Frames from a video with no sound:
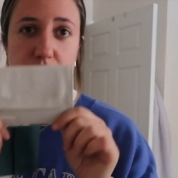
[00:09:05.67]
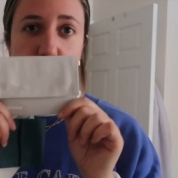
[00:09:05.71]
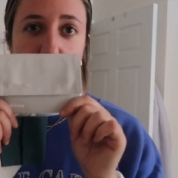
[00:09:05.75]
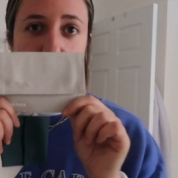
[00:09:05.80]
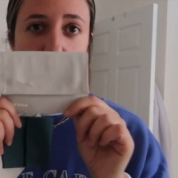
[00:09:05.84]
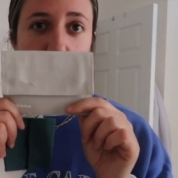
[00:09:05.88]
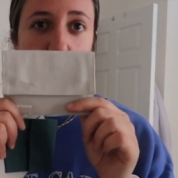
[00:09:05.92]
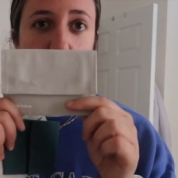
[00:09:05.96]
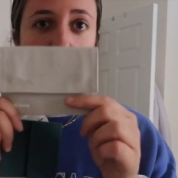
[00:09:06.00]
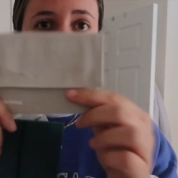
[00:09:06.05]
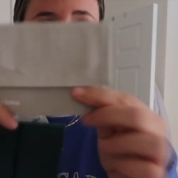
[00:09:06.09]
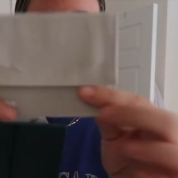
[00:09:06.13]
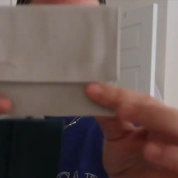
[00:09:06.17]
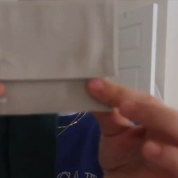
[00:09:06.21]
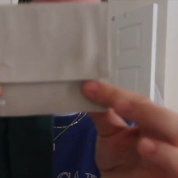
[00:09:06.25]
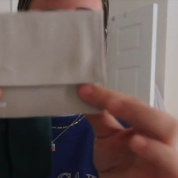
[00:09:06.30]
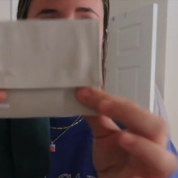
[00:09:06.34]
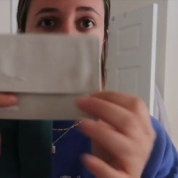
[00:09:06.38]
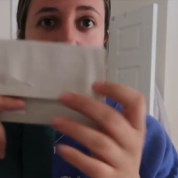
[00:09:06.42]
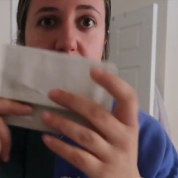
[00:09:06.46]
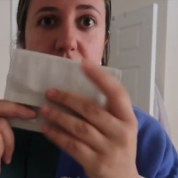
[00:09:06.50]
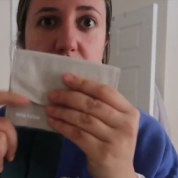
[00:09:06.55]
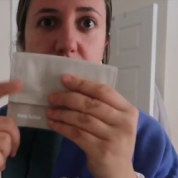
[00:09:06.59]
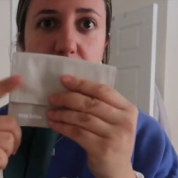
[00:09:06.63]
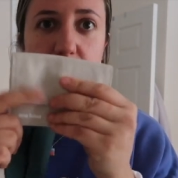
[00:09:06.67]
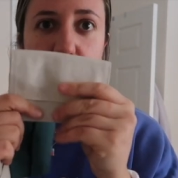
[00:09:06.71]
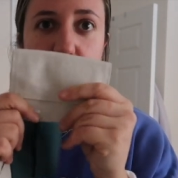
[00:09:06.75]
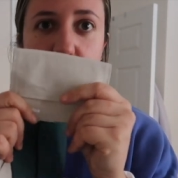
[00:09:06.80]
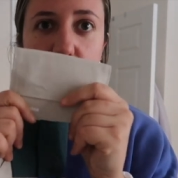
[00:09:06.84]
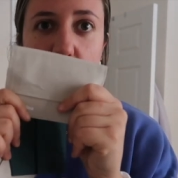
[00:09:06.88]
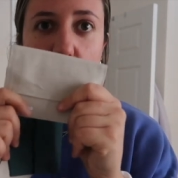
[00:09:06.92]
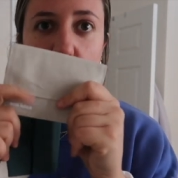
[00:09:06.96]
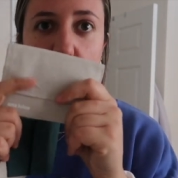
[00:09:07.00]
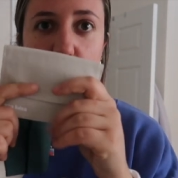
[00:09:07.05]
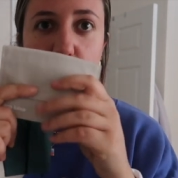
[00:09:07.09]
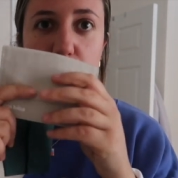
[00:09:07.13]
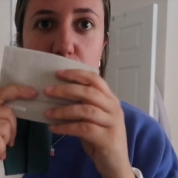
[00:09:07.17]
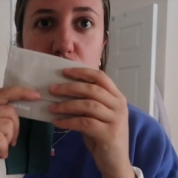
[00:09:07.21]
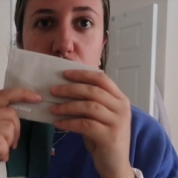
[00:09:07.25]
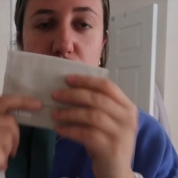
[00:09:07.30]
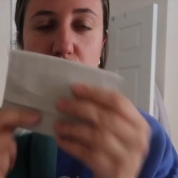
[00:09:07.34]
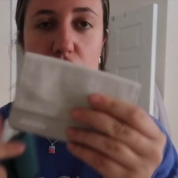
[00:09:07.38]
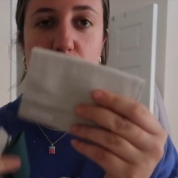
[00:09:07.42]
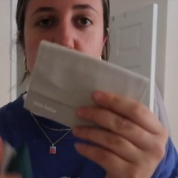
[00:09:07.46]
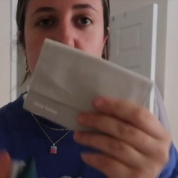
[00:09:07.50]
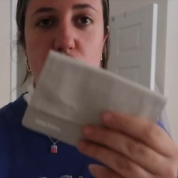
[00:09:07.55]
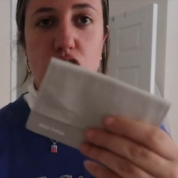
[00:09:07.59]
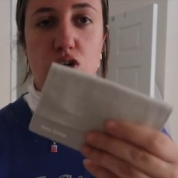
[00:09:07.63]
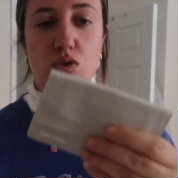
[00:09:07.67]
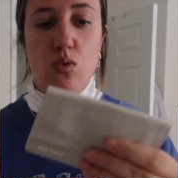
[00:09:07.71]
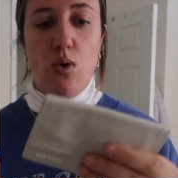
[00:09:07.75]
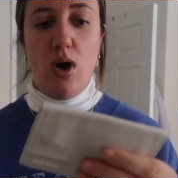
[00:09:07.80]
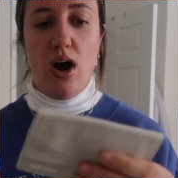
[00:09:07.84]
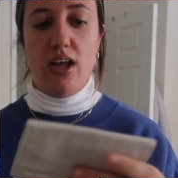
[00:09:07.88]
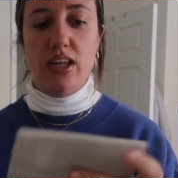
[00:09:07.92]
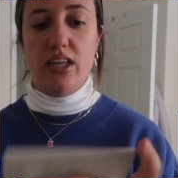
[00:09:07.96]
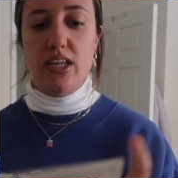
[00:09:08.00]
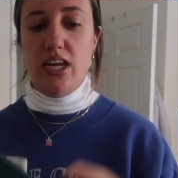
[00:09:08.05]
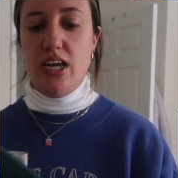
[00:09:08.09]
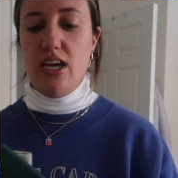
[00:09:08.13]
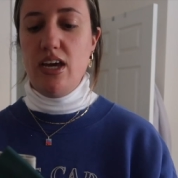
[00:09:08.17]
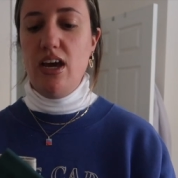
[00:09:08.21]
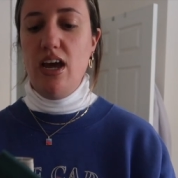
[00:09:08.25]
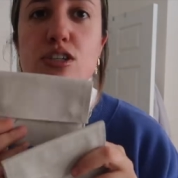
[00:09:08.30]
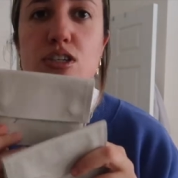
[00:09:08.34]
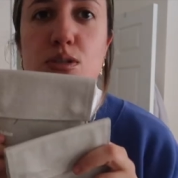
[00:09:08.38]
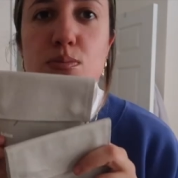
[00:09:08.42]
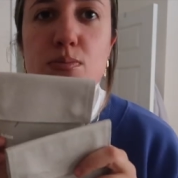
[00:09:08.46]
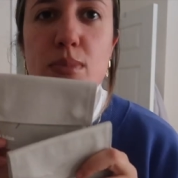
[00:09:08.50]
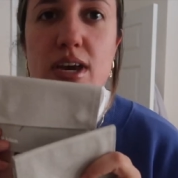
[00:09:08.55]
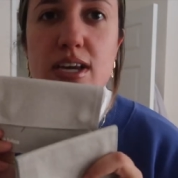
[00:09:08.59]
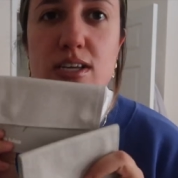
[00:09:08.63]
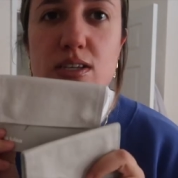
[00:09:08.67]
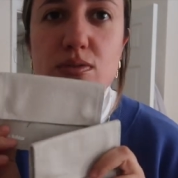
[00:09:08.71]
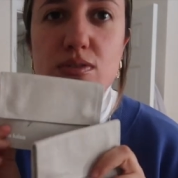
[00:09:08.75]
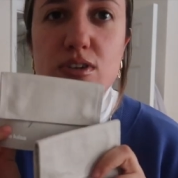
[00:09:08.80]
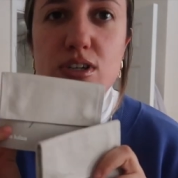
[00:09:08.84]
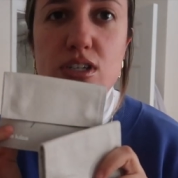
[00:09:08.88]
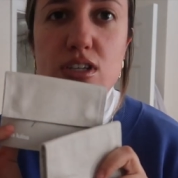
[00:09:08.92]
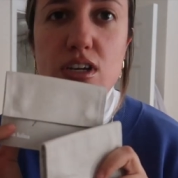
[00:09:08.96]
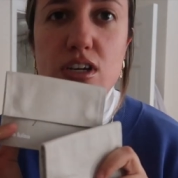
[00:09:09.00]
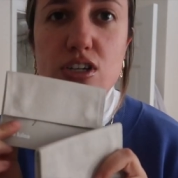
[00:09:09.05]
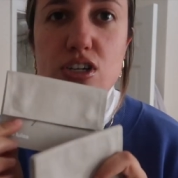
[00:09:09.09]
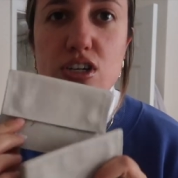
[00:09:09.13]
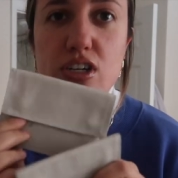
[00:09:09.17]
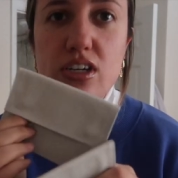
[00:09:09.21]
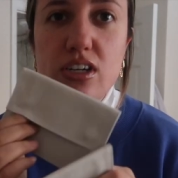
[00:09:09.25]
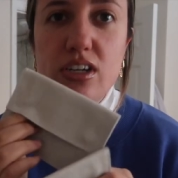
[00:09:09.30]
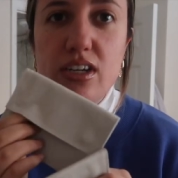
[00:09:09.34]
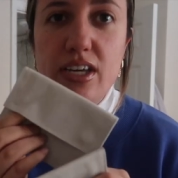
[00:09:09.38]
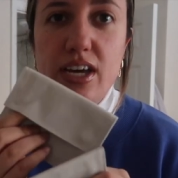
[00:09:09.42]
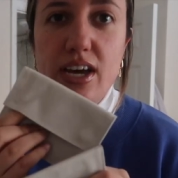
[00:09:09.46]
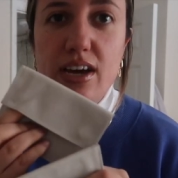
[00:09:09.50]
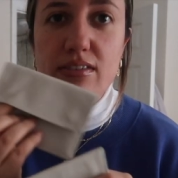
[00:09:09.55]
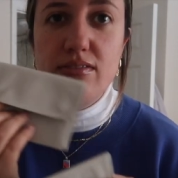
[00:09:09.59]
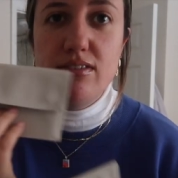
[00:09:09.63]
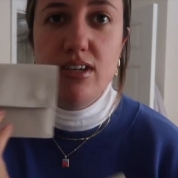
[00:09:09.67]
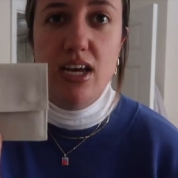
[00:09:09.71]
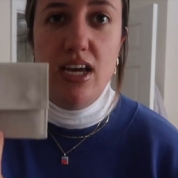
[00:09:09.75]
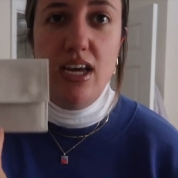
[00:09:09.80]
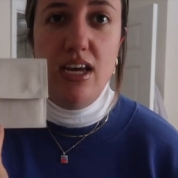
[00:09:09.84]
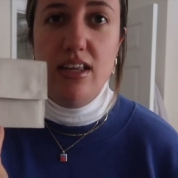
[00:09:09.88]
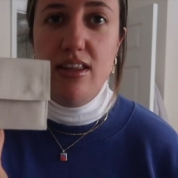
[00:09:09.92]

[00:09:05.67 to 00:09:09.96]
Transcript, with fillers: So these are such good quality. just makes for such a good gift.